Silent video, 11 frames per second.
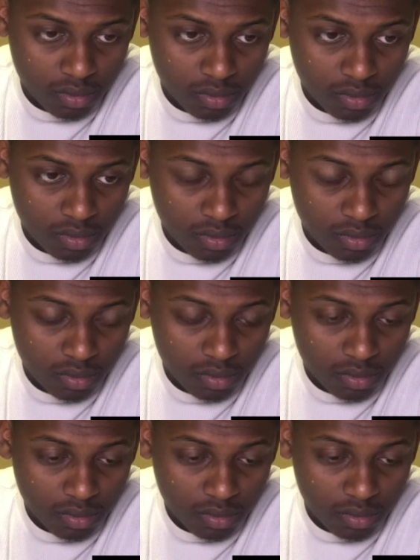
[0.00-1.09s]

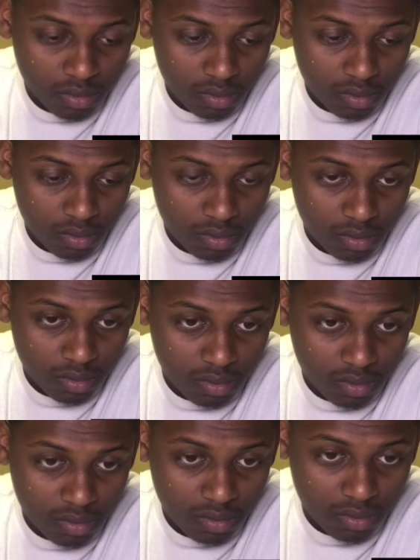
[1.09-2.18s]

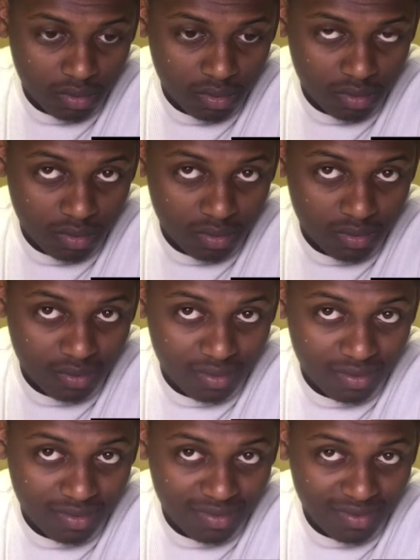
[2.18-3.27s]

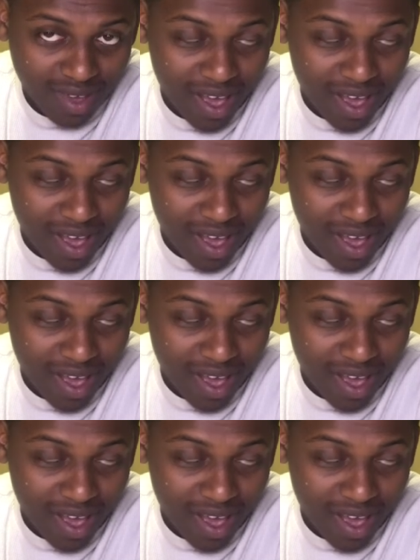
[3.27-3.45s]
No words are spoken by the person on screen.